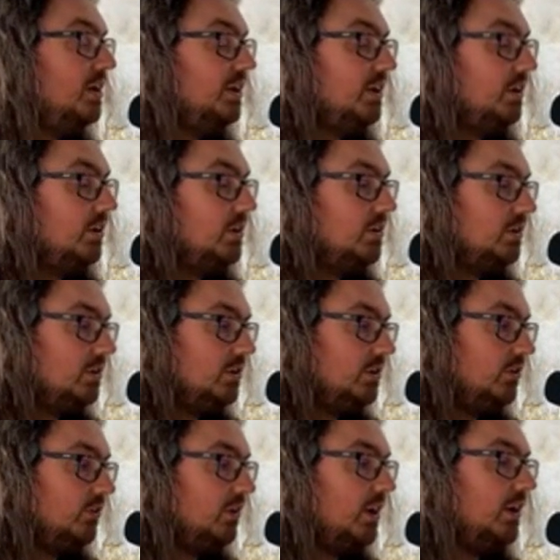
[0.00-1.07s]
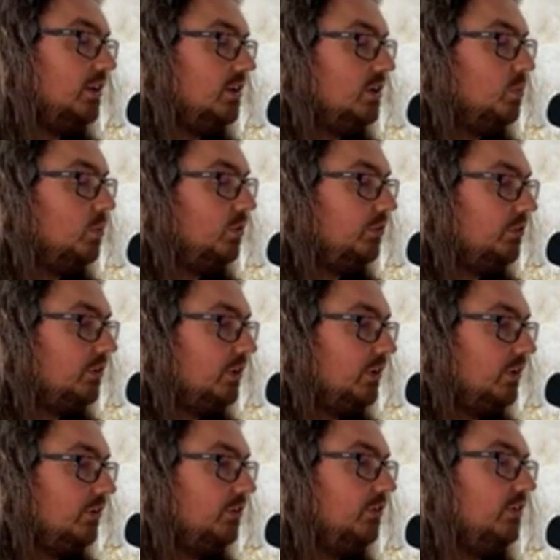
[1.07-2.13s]
you decide that you want
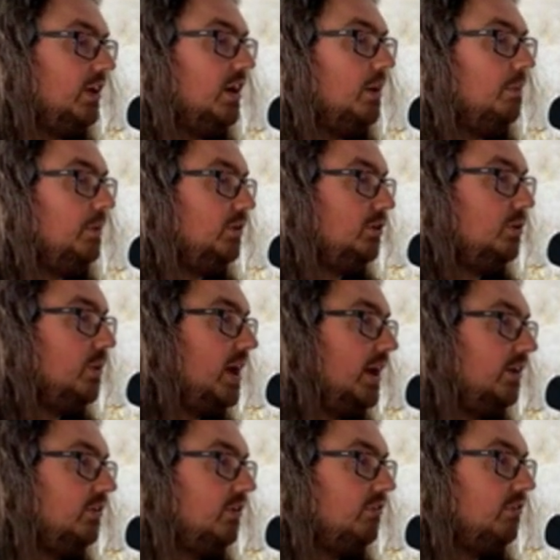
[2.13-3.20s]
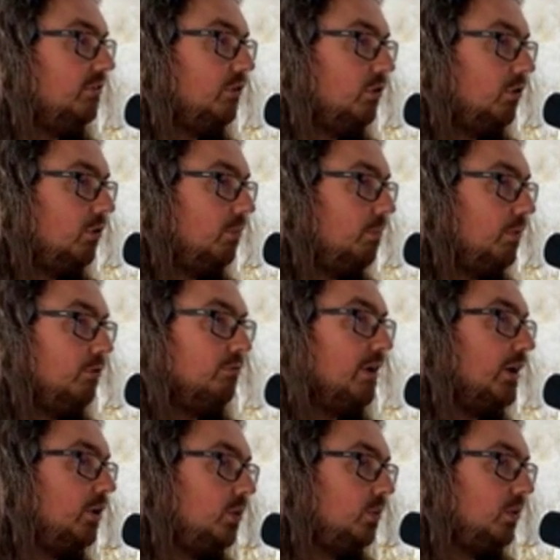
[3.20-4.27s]
to stick up a new ad for the
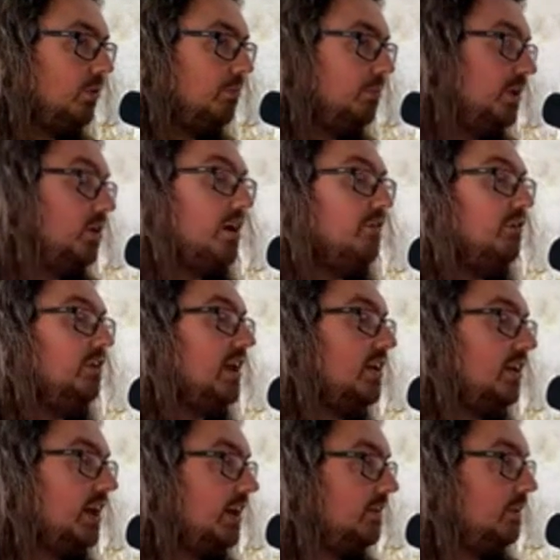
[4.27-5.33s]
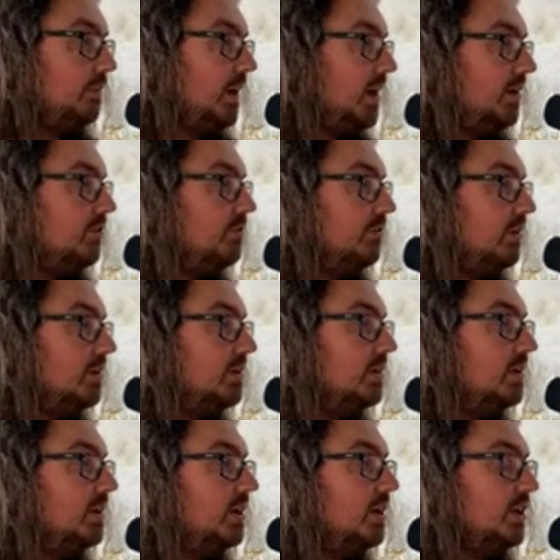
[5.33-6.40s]
Renault one, but you don't have a dedicated page for
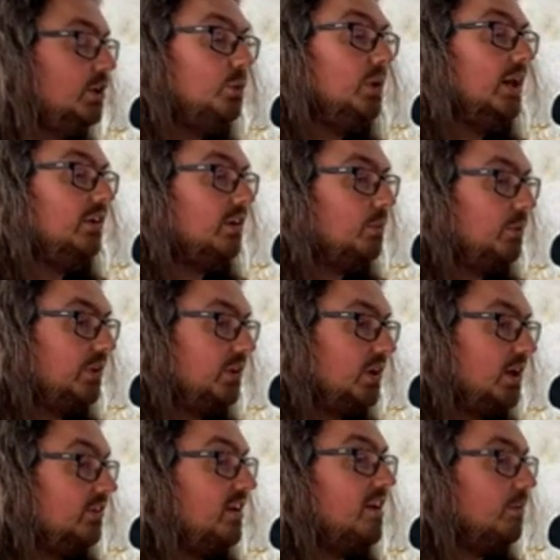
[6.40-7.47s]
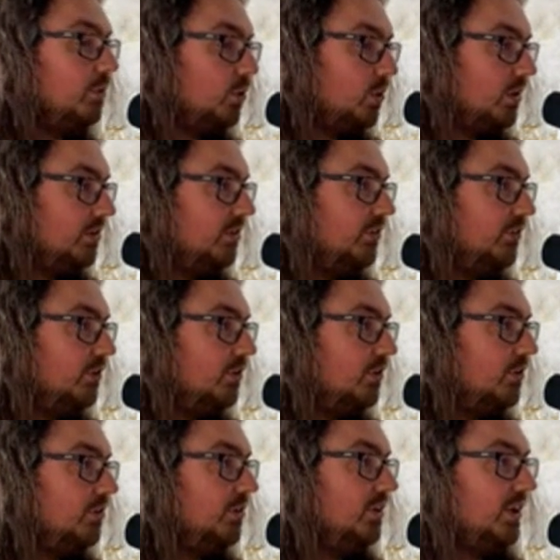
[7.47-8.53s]
it, you will end up with a terrible quality
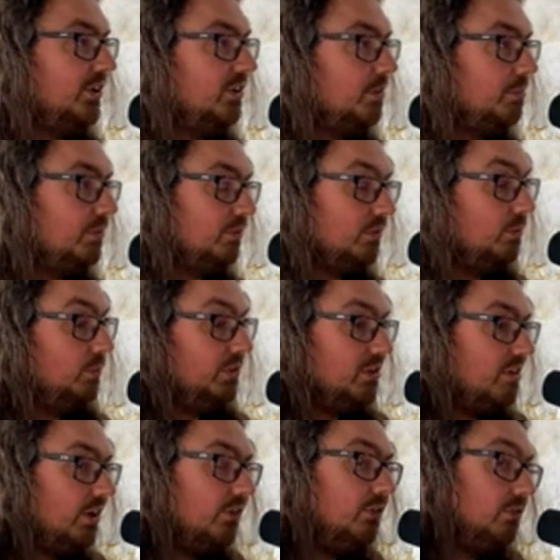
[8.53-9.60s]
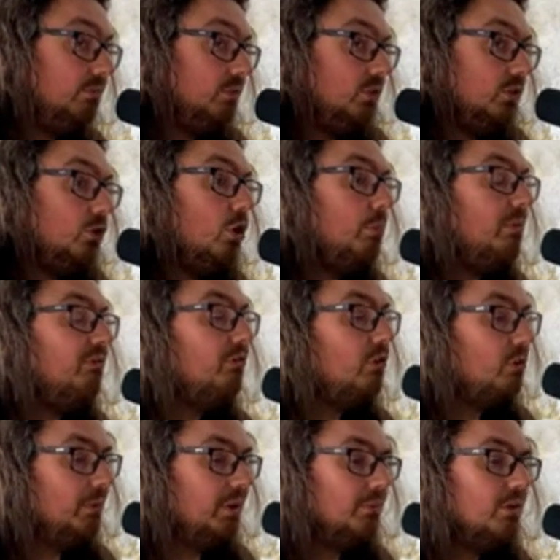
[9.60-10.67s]
score. You'll end up with your ads not
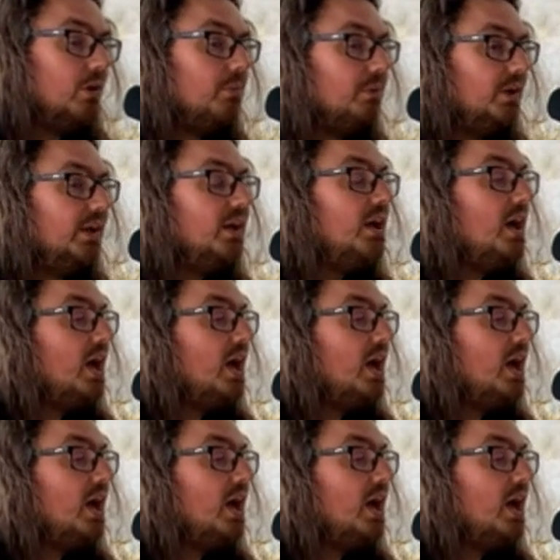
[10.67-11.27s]
performing properly.